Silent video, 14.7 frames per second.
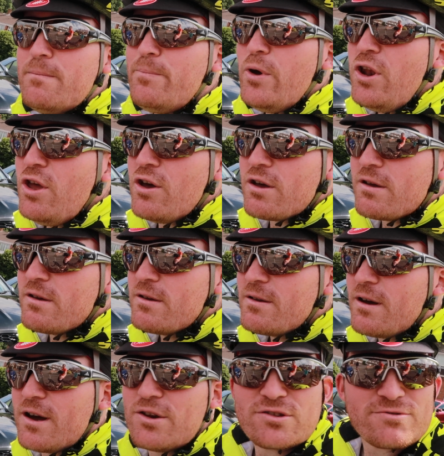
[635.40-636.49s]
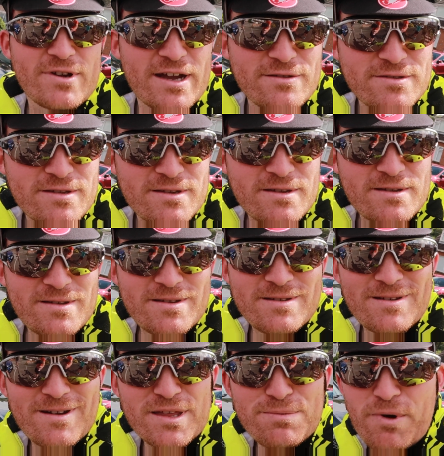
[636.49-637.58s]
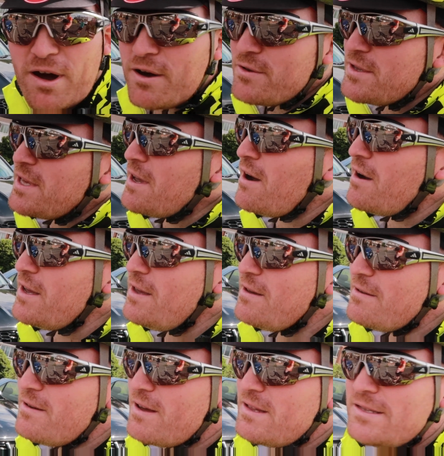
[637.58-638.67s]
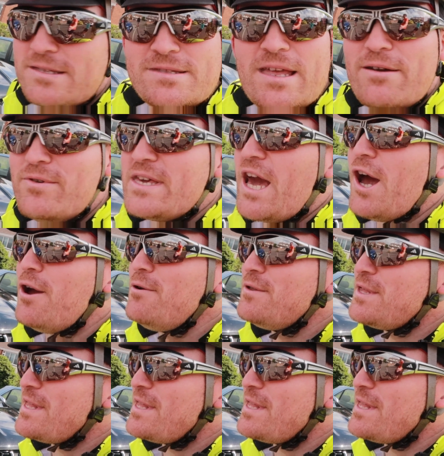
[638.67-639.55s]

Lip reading: Bullet! I looked around, I smiled, said hi. There he goes,